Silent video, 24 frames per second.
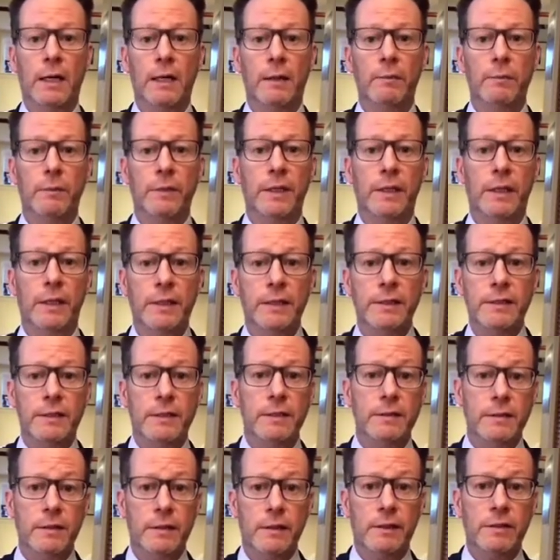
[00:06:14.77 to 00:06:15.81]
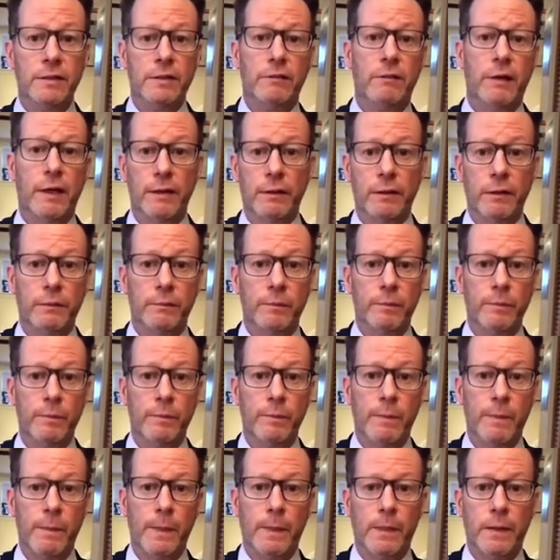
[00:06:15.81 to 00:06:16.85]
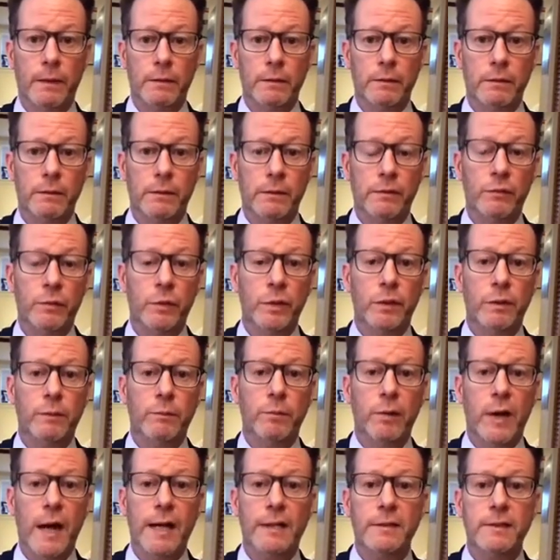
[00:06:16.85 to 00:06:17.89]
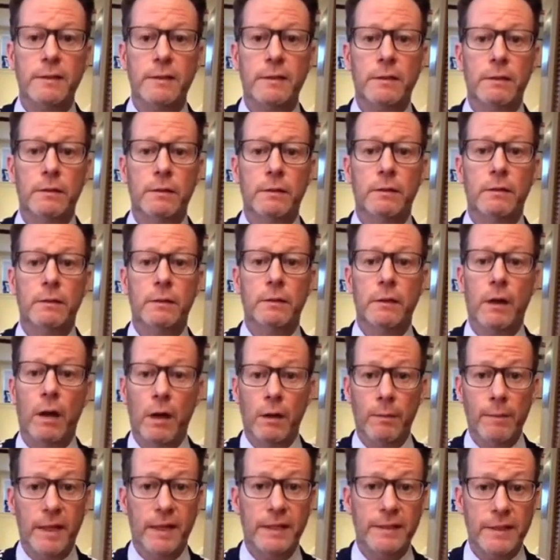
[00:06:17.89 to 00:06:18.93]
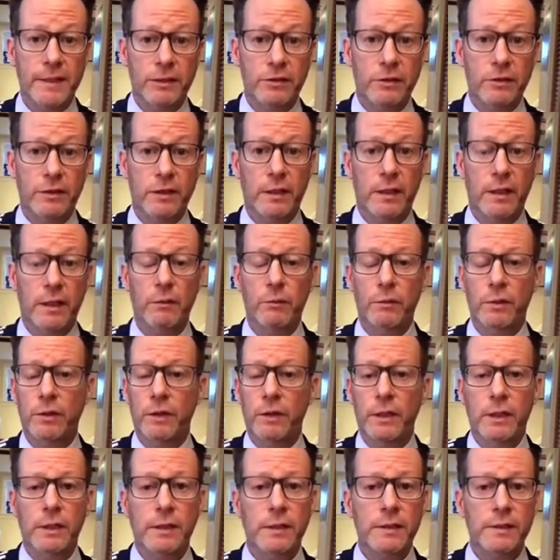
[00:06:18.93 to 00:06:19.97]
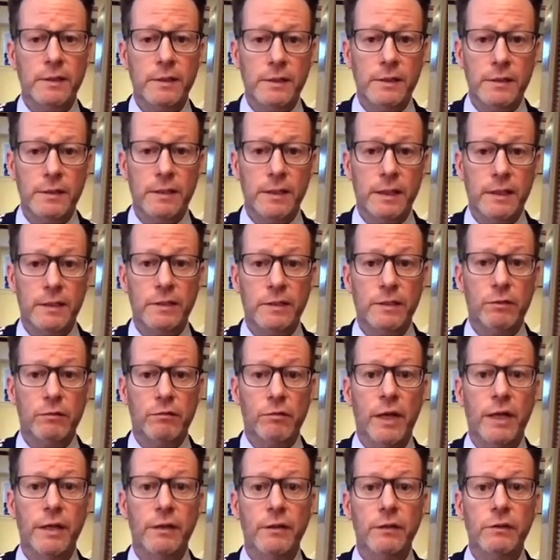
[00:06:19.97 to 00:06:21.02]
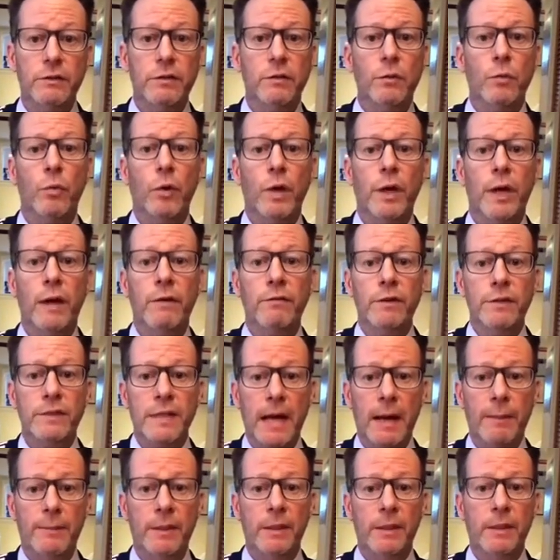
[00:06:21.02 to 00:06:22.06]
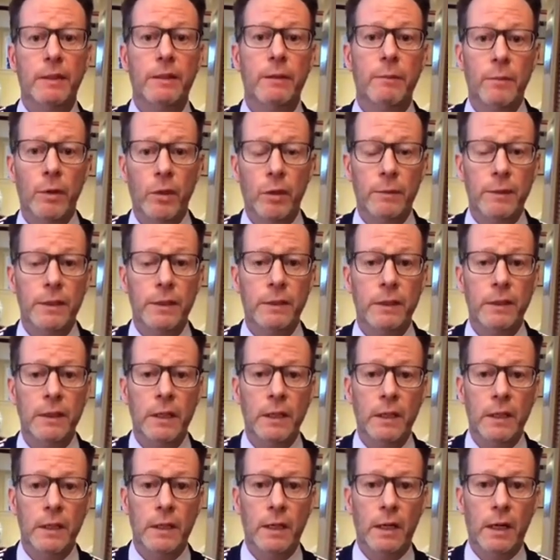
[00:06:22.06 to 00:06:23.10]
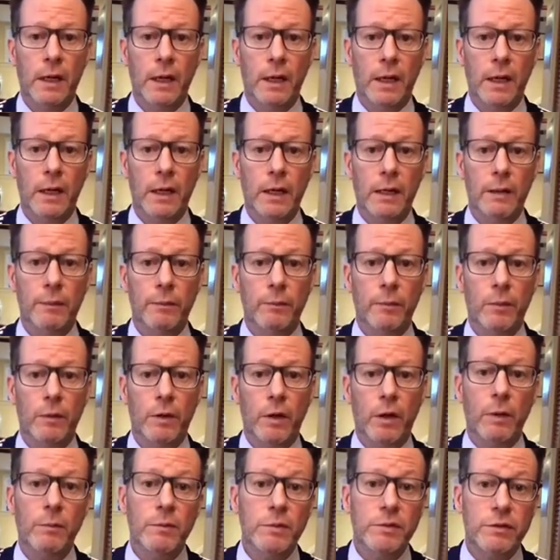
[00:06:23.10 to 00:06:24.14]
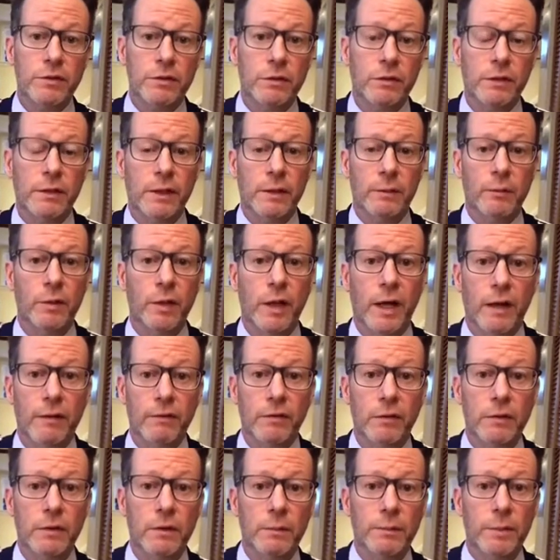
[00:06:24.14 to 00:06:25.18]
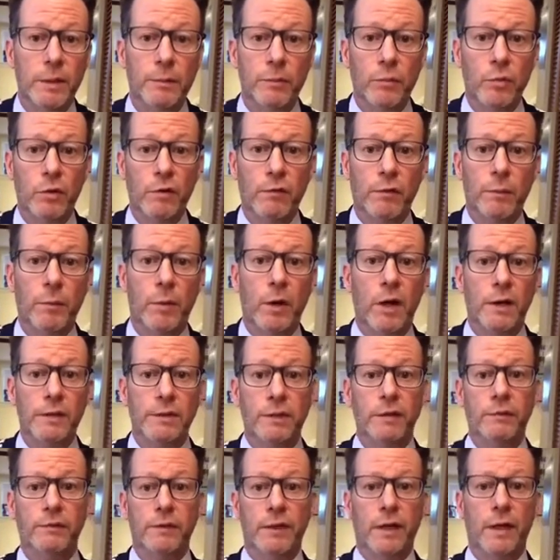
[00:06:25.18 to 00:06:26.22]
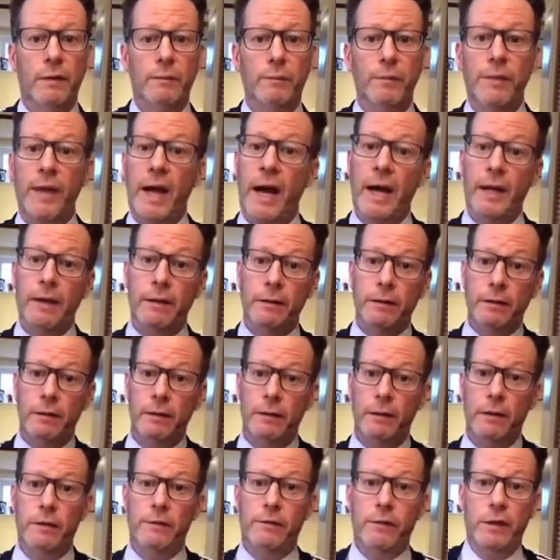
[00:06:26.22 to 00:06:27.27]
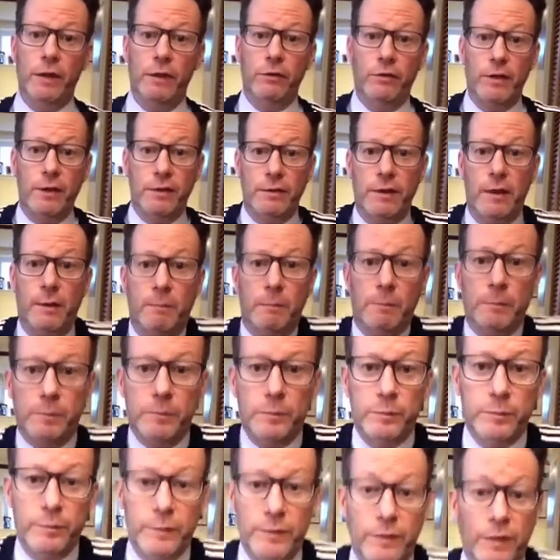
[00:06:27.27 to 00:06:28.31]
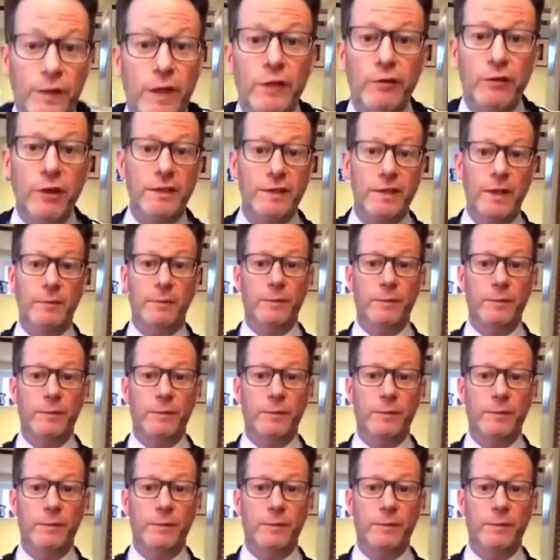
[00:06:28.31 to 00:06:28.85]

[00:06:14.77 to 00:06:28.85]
Innocence and surrender. If we can practice our meditation today with innocence and surrender to whatever's happening in the moment, I'm almost certain that we'll have a little bit more of a positive day. That, and if you get dressed up. If you get dressed up,